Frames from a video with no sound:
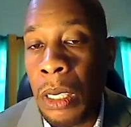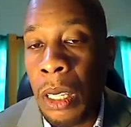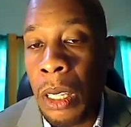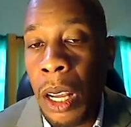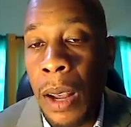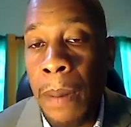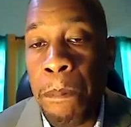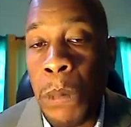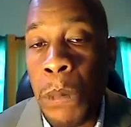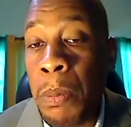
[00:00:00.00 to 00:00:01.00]

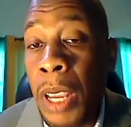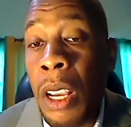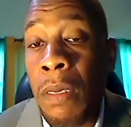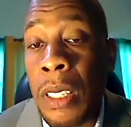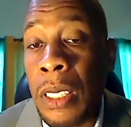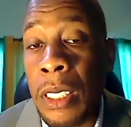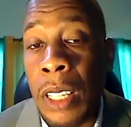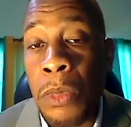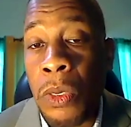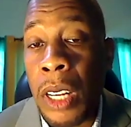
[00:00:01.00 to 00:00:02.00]
Um, in many of our
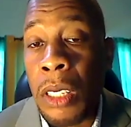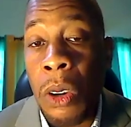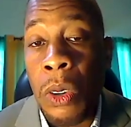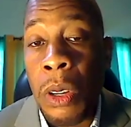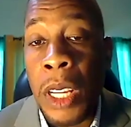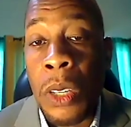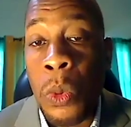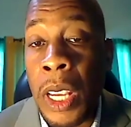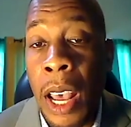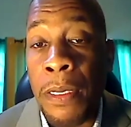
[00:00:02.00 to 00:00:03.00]
systems right now, I mean,
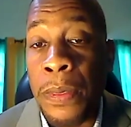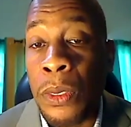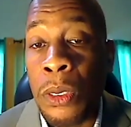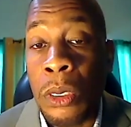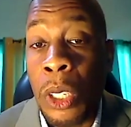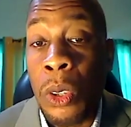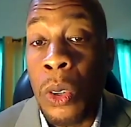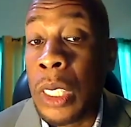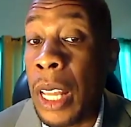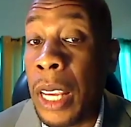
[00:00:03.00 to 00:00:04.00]
we have, you know,
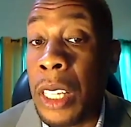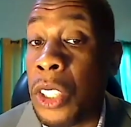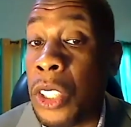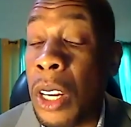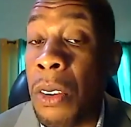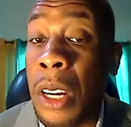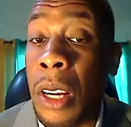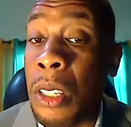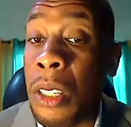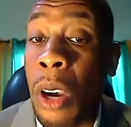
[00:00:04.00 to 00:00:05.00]
it's like a generator.
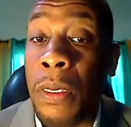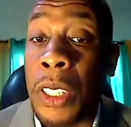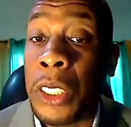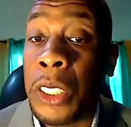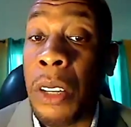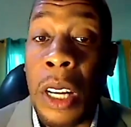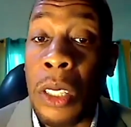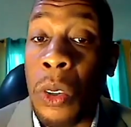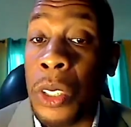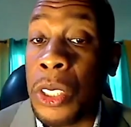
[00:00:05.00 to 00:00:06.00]
You have a generator, it
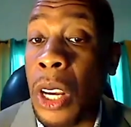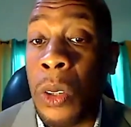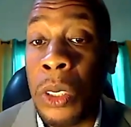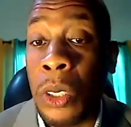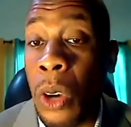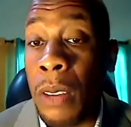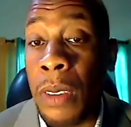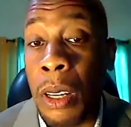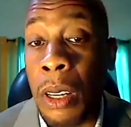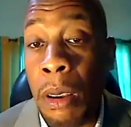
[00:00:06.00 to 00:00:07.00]
goes down, you have
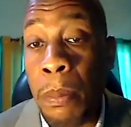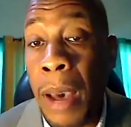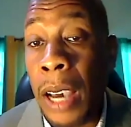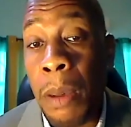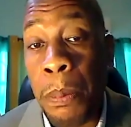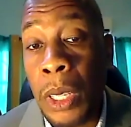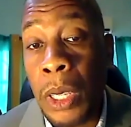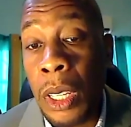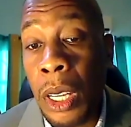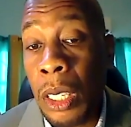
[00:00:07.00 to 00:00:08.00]
a backup.
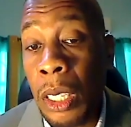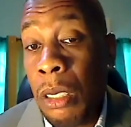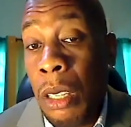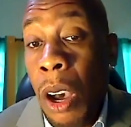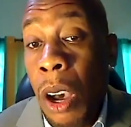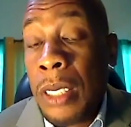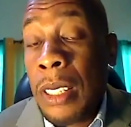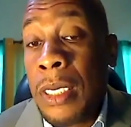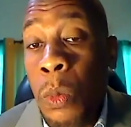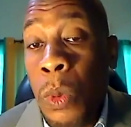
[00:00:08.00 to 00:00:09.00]
In, in our
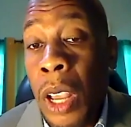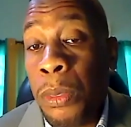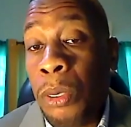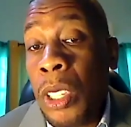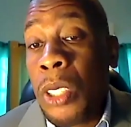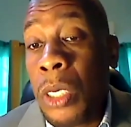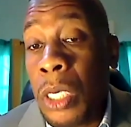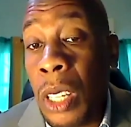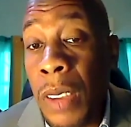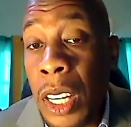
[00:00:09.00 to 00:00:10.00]
system, we have three sources
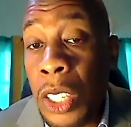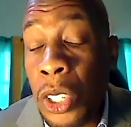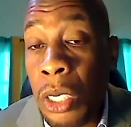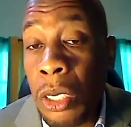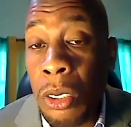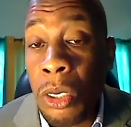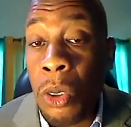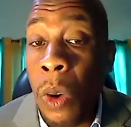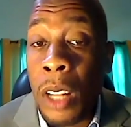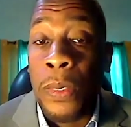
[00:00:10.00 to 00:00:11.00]
of energy. So
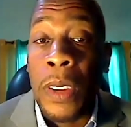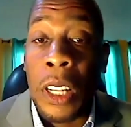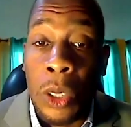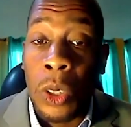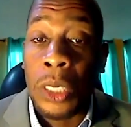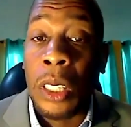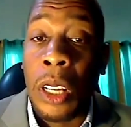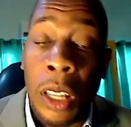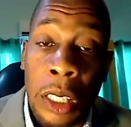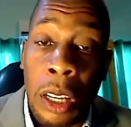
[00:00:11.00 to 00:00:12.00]
one phase, you go to the
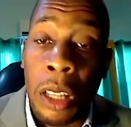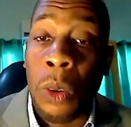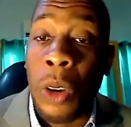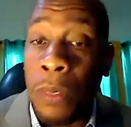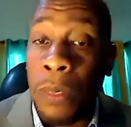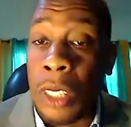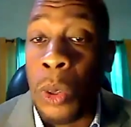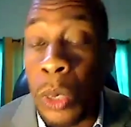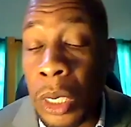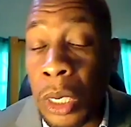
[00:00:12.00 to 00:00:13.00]
other, the other one phase, you
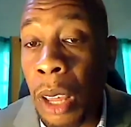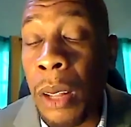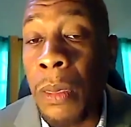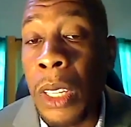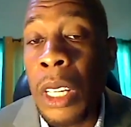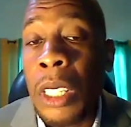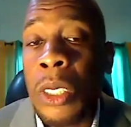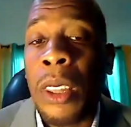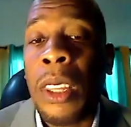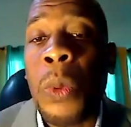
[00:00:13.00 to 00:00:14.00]
go to the other. So
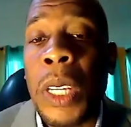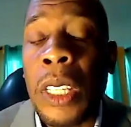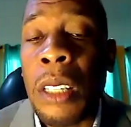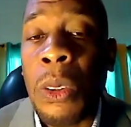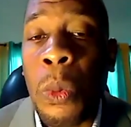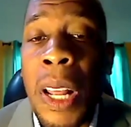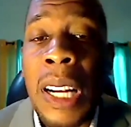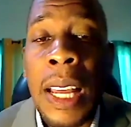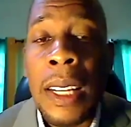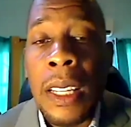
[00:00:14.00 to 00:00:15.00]
I think we can
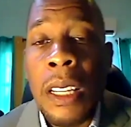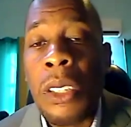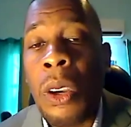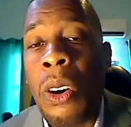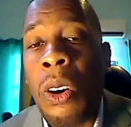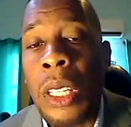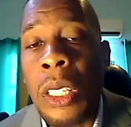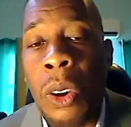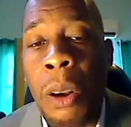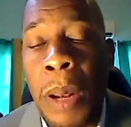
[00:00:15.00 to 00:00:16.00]
build that into,
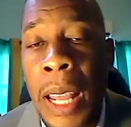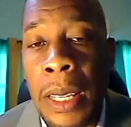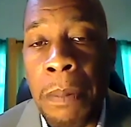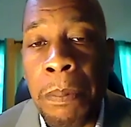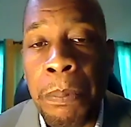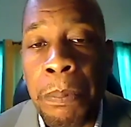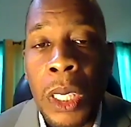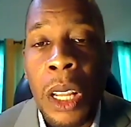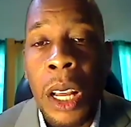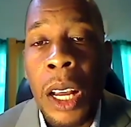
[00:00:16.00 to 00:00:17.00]
into our planning.
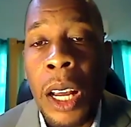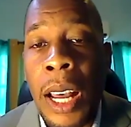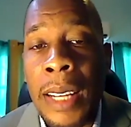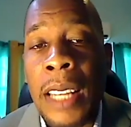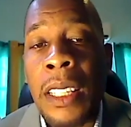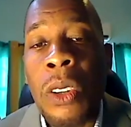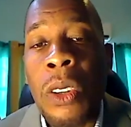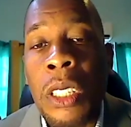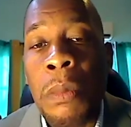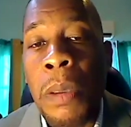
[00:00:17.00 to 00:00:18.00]
Uh, and that is going
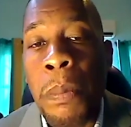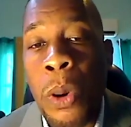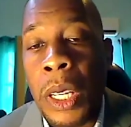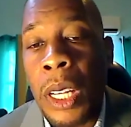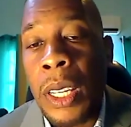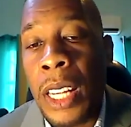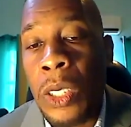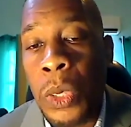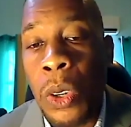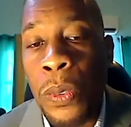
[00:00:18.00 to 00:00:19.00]
to be important as
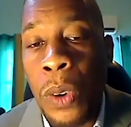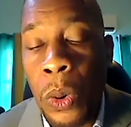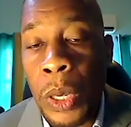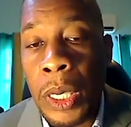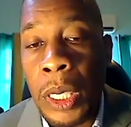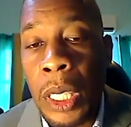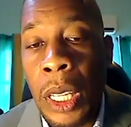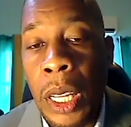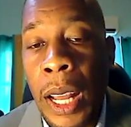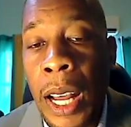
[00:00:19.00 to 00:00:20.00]
we go forward.
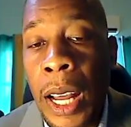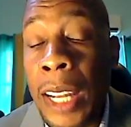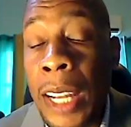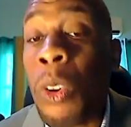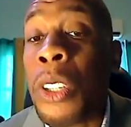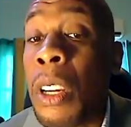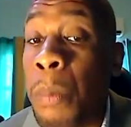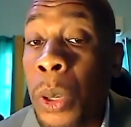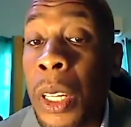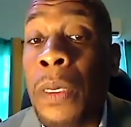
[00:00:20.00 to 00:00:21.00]
Uh, and also
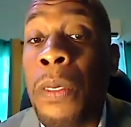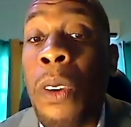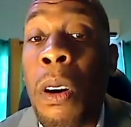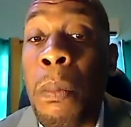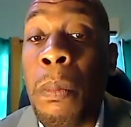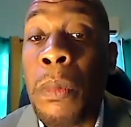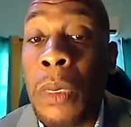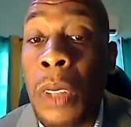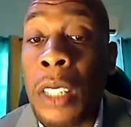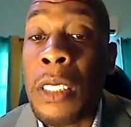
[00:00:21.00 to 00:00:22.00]
important for
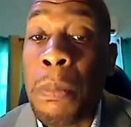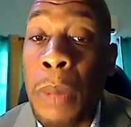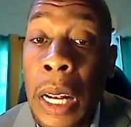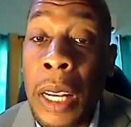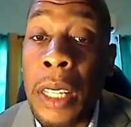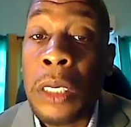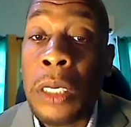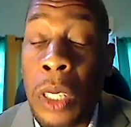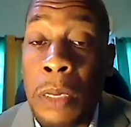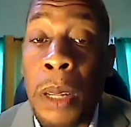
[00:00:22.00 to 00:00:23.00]
not just building
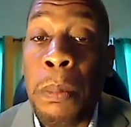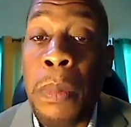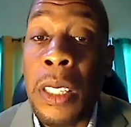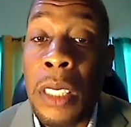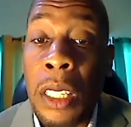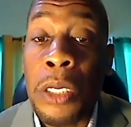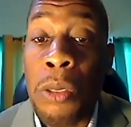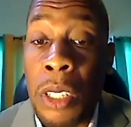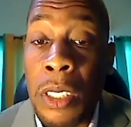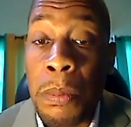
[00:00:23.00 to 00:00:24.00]
trust, but maintaining
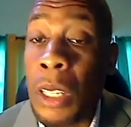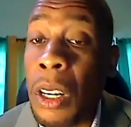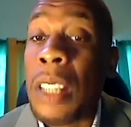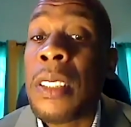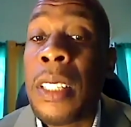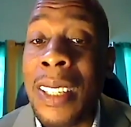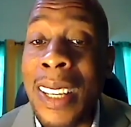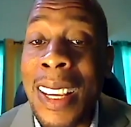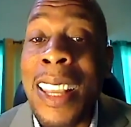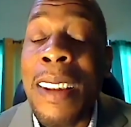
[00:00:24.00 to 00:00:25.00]
trust. Because
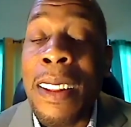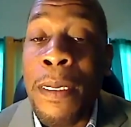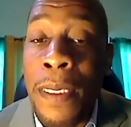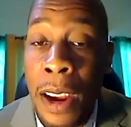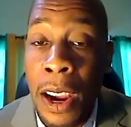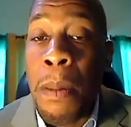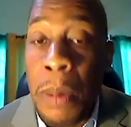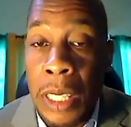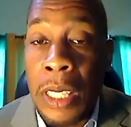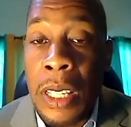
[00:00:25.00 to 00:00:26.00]

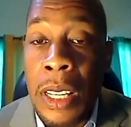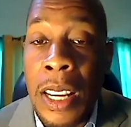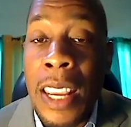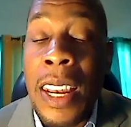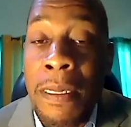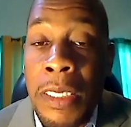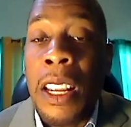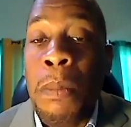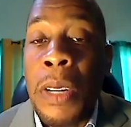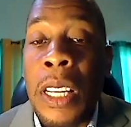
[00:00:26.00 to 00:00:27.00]
invariably,
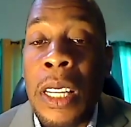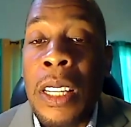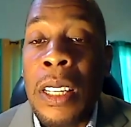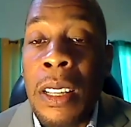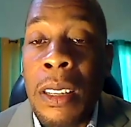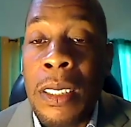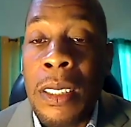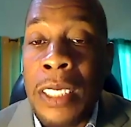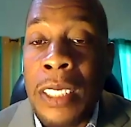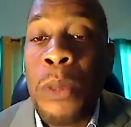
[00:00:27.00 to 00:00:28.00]
inevitably,
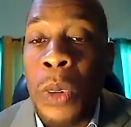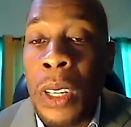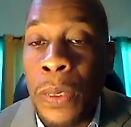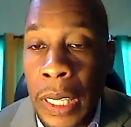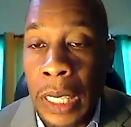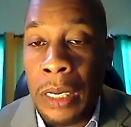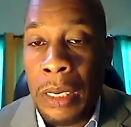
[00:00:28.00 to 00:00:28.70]
systems will fail.